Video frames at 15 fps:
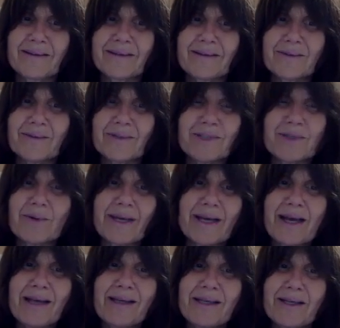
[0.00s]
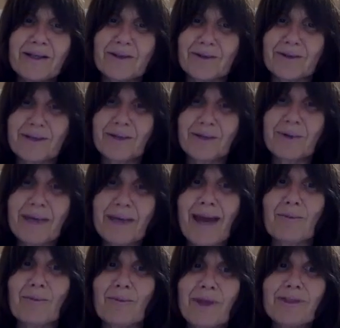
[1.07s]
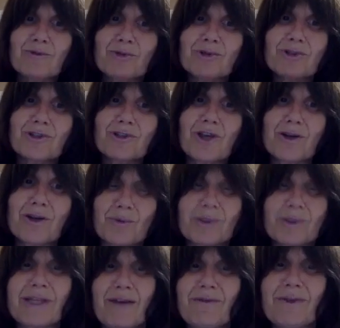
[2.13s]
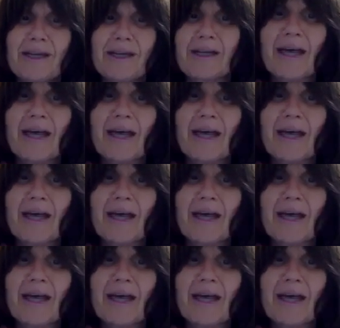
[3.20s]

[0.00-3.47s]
So what's going on here? Here I am, right? It's Rosh Hashanah. We're davening.